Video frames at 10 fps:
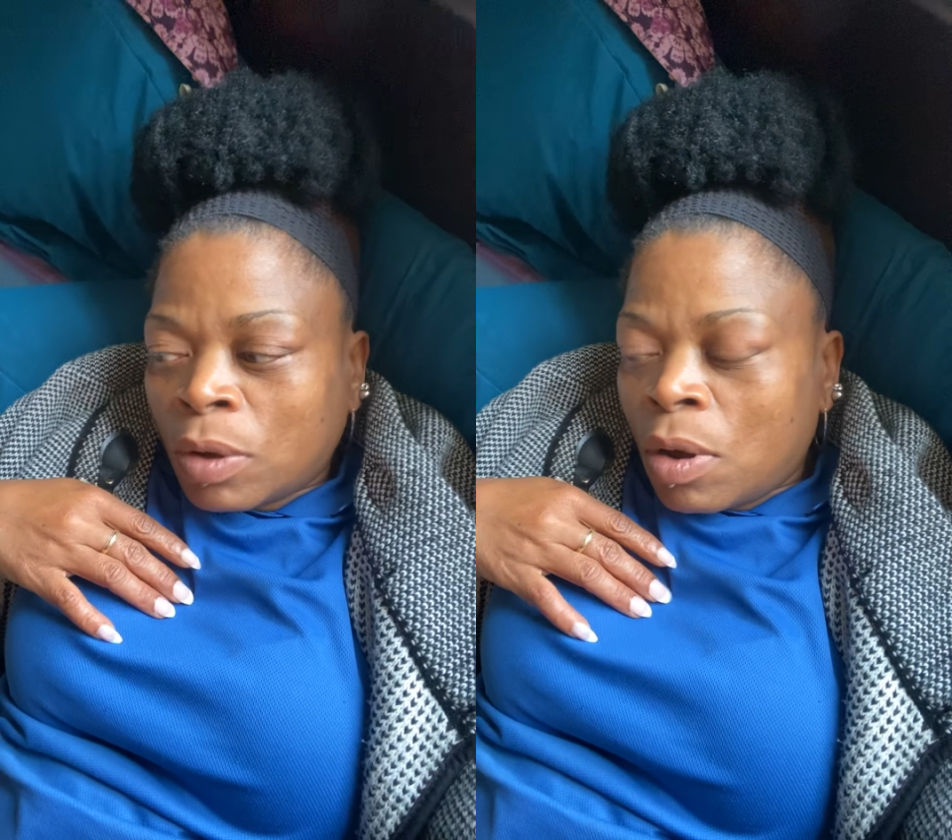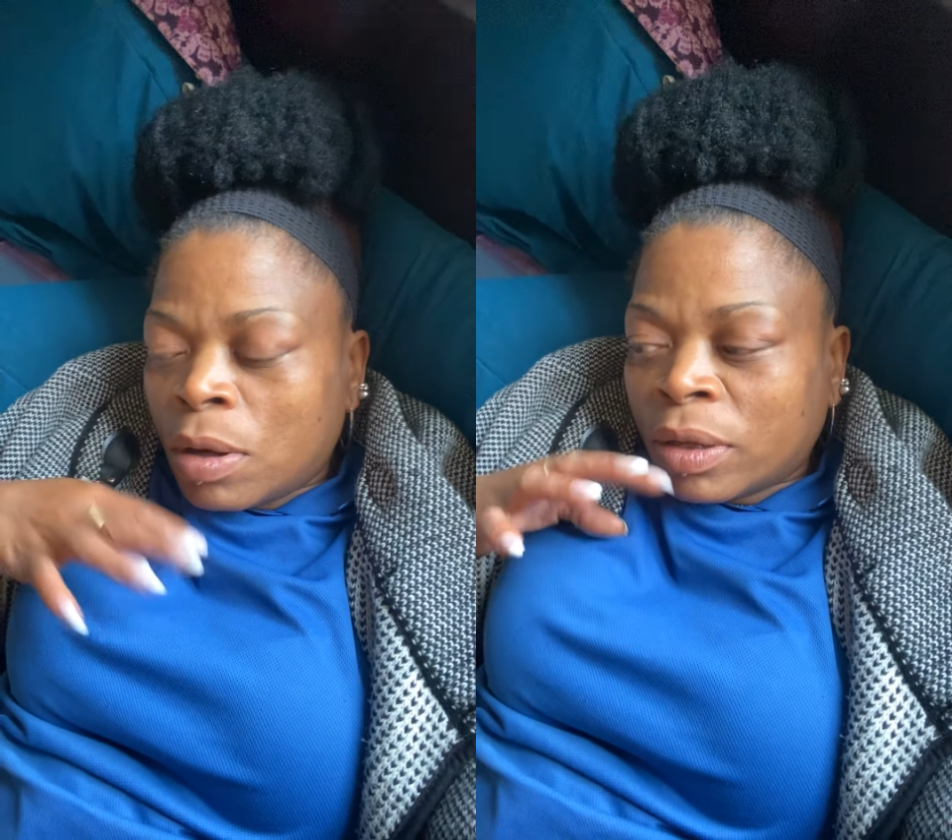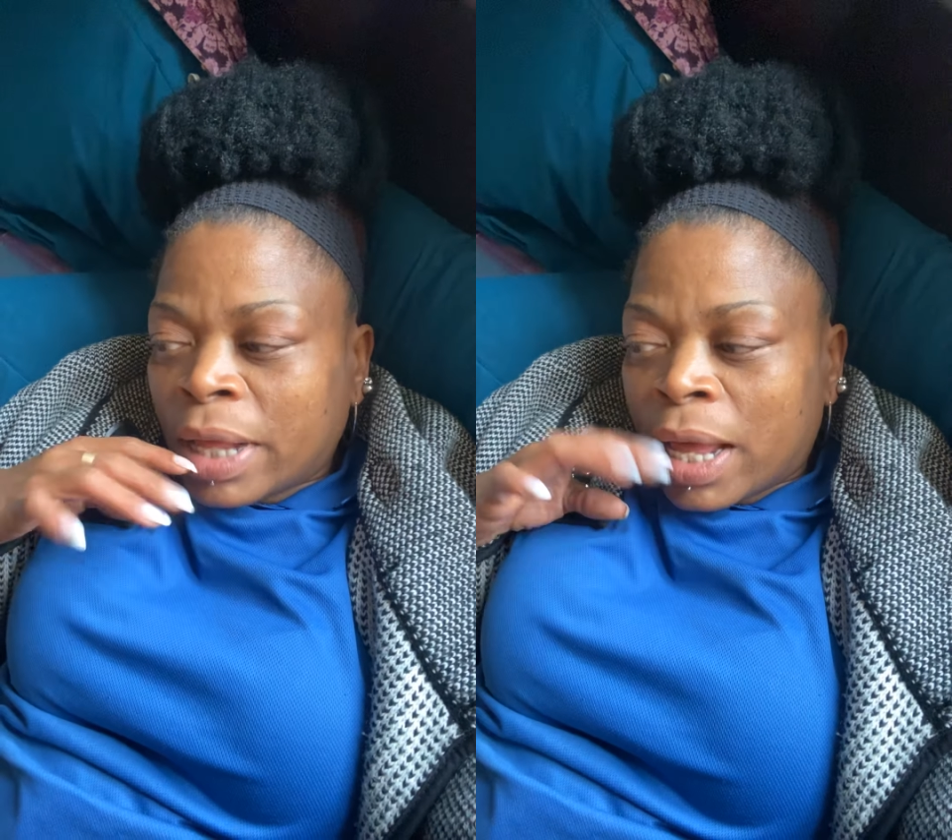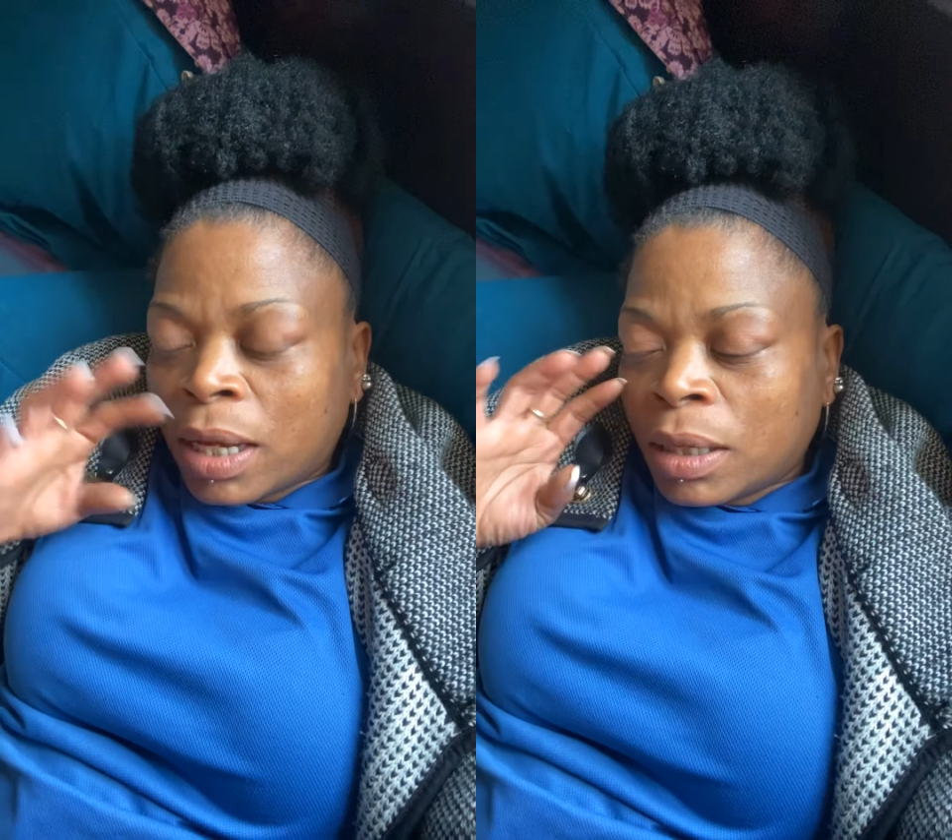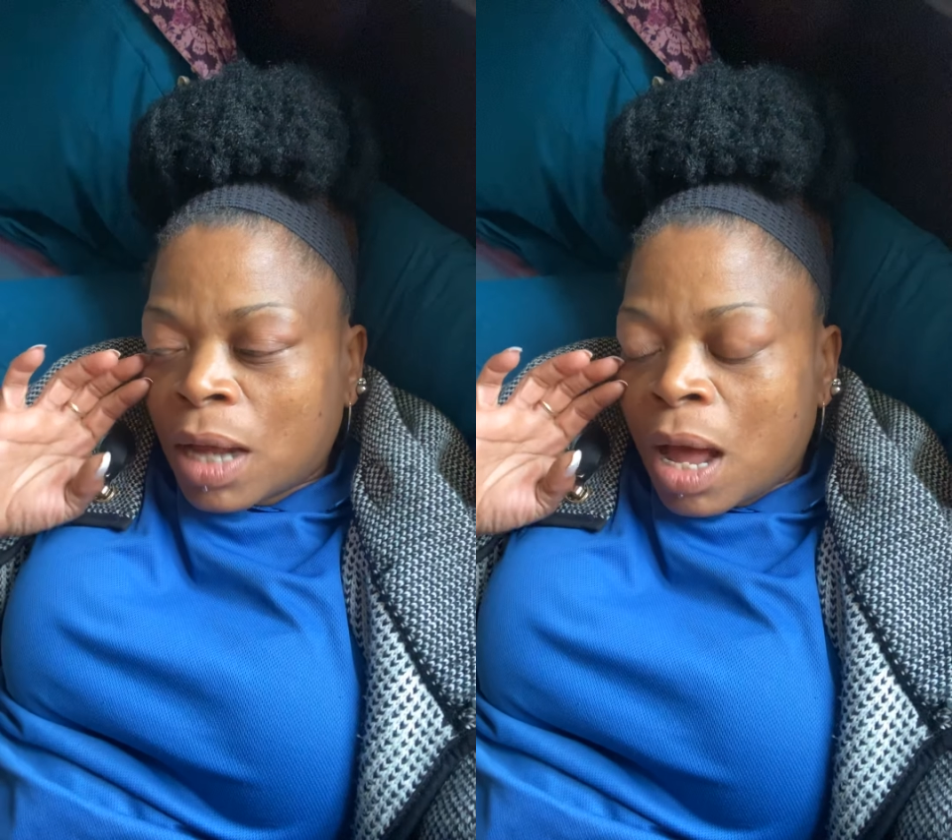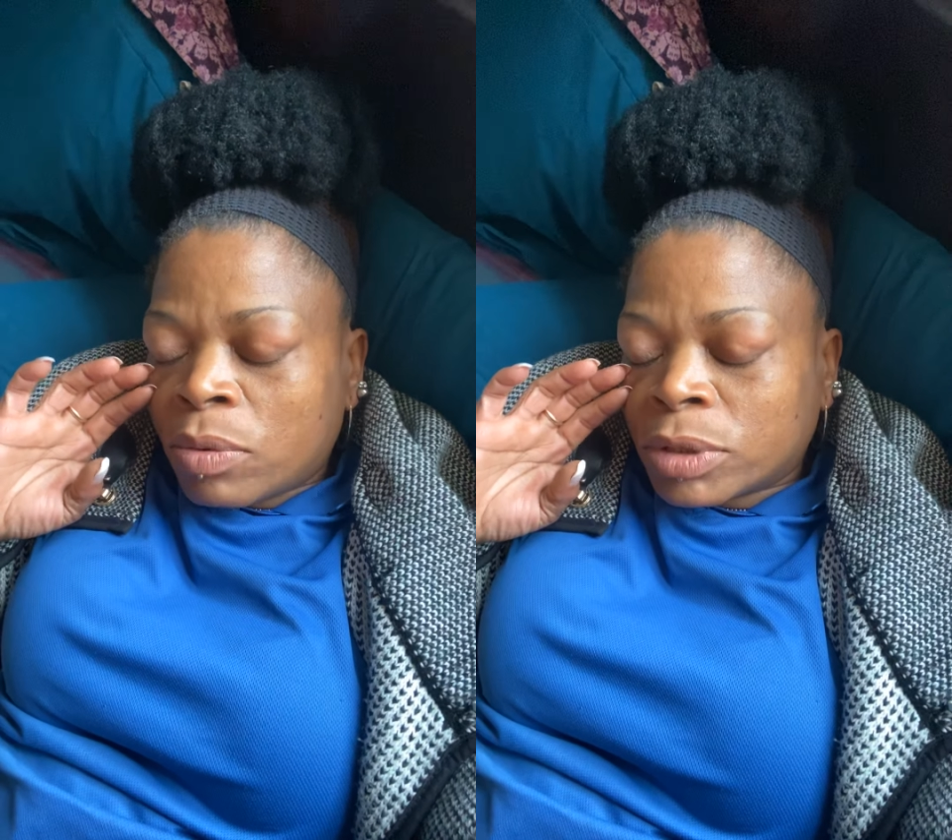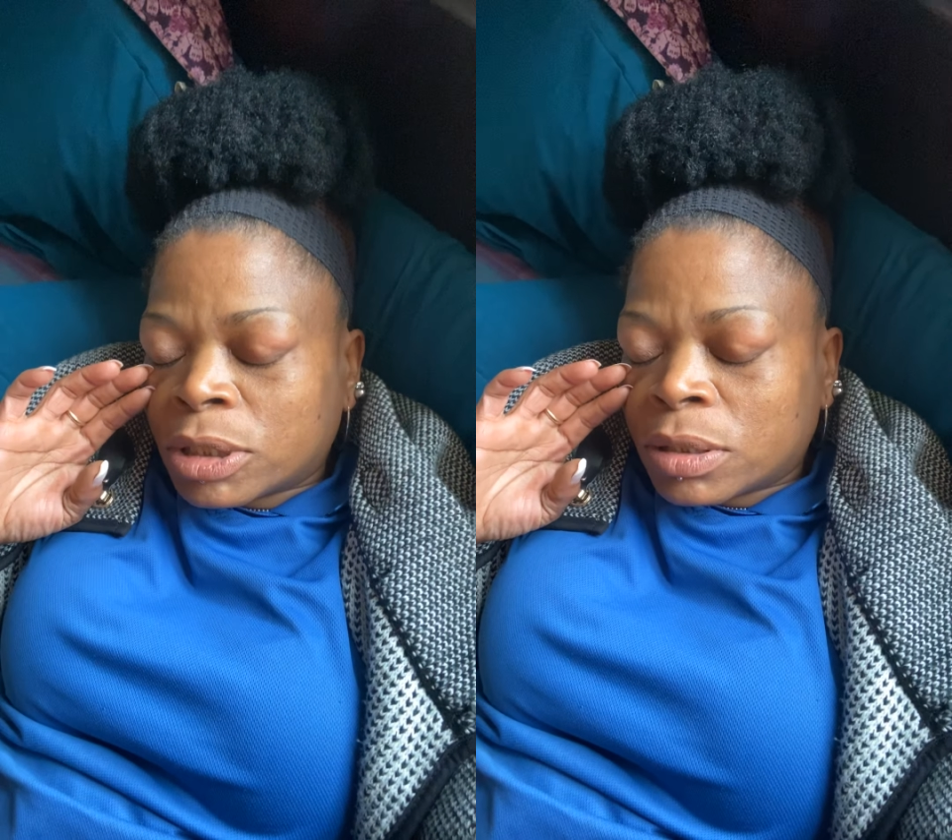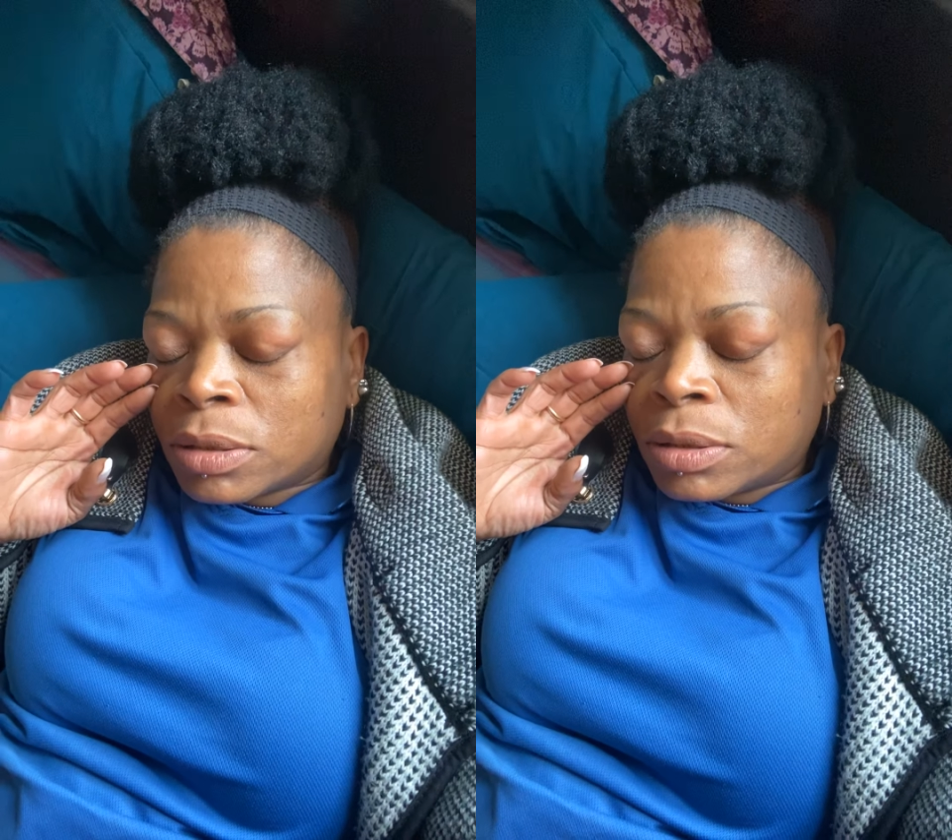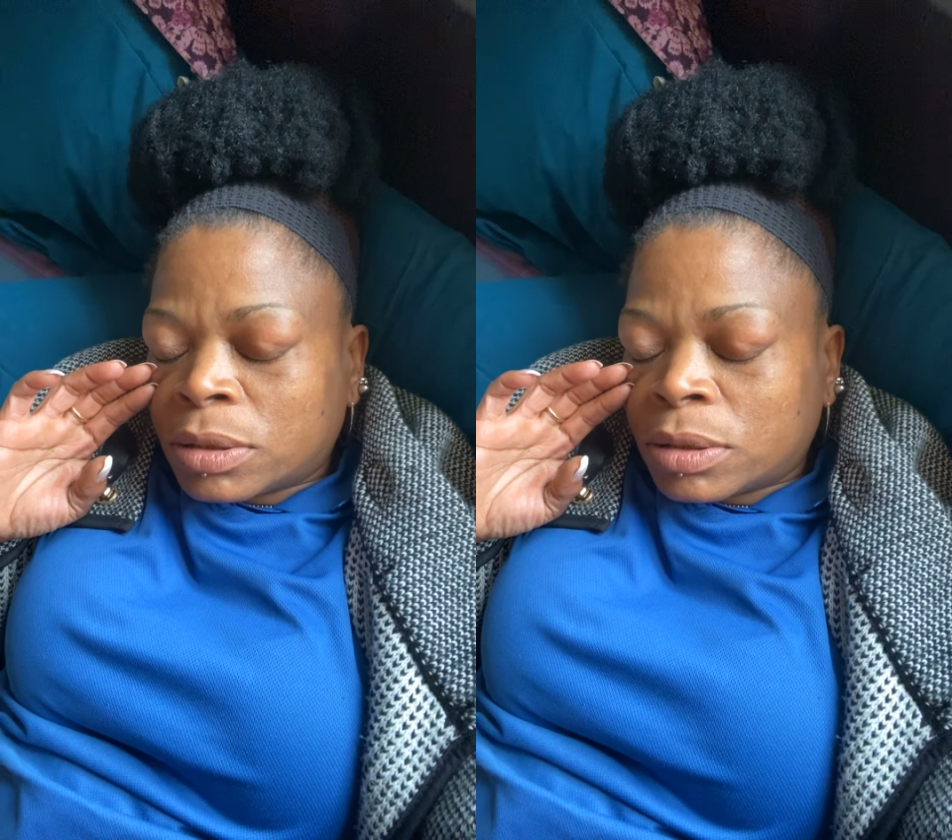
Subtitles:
of that, and I was in